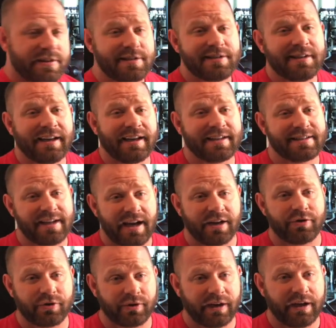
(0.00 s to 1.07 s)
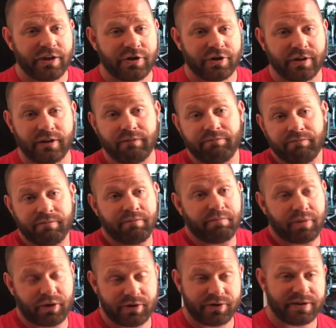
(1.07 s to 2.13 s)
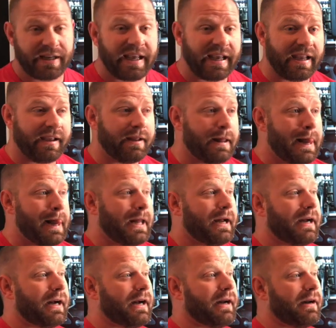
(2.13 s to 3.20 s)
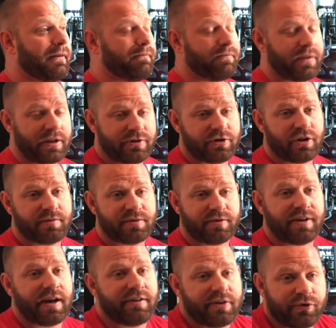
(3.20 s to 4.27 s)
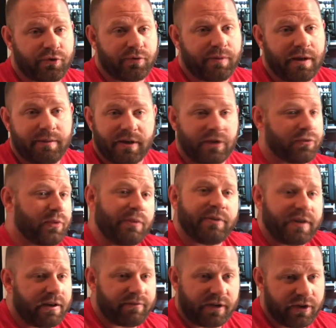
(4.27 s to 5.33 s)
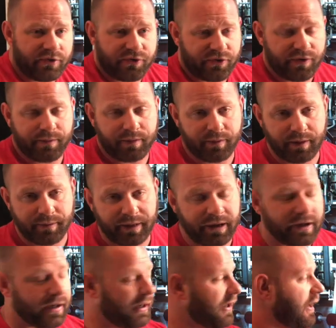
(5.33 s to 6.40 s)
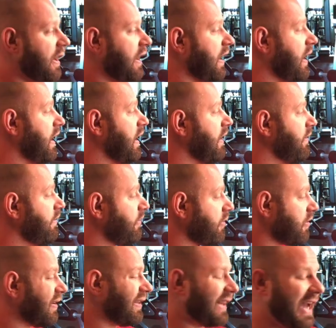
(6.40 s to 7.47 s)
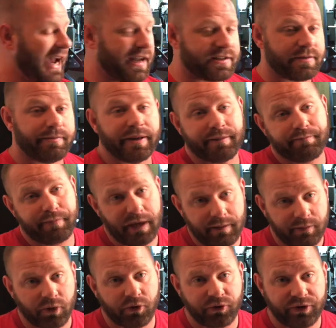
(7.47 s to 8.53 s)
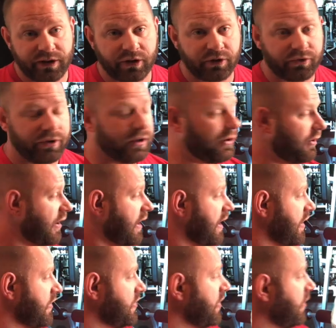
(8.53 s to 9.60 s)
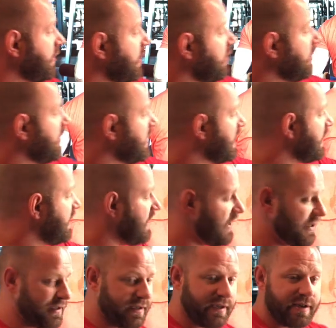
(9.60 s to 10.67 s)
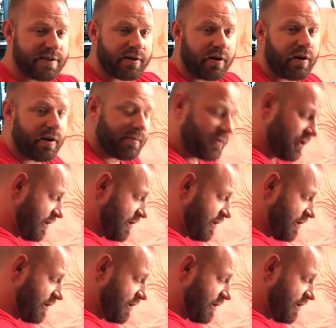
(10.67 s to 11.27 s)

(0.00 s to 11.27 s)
is an exaggeration per se in terms of how this would be, because we would never use this implement, period, for lats, but people still do. So if you look at this, his arms are